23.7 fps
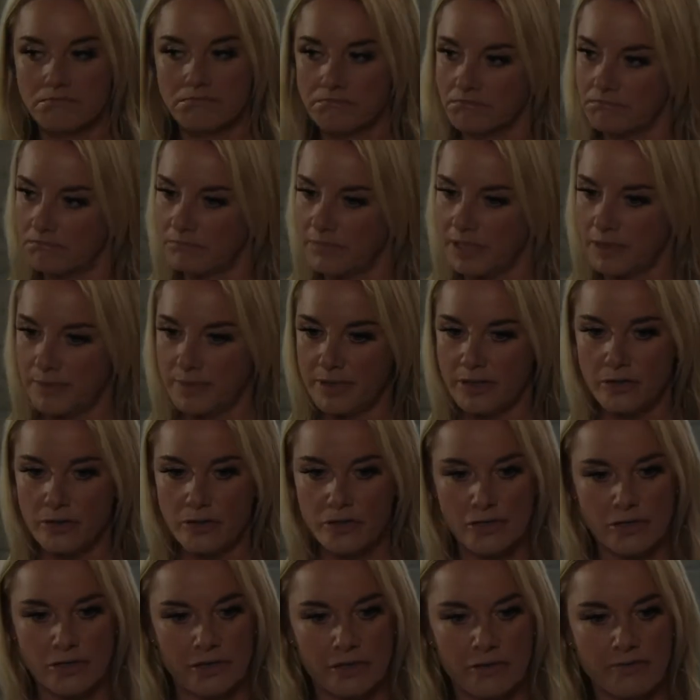Maybe you
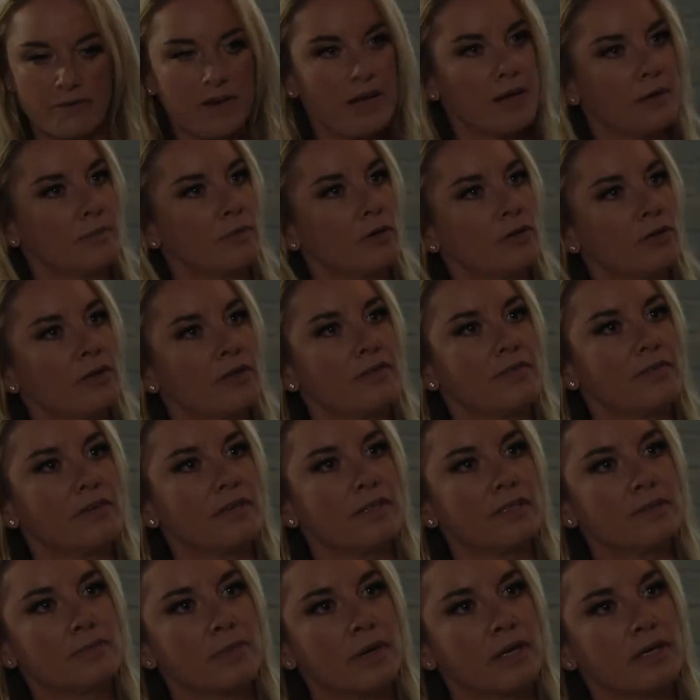shouldn't have let him on in the
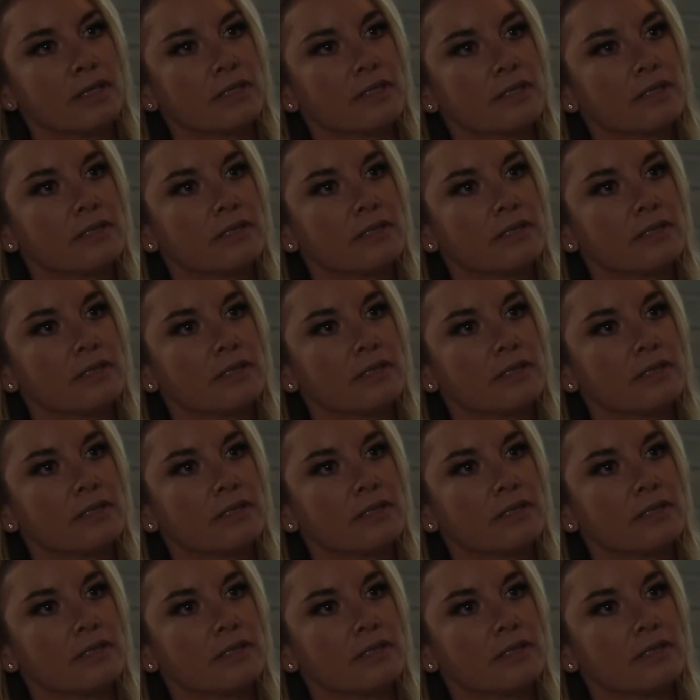first place.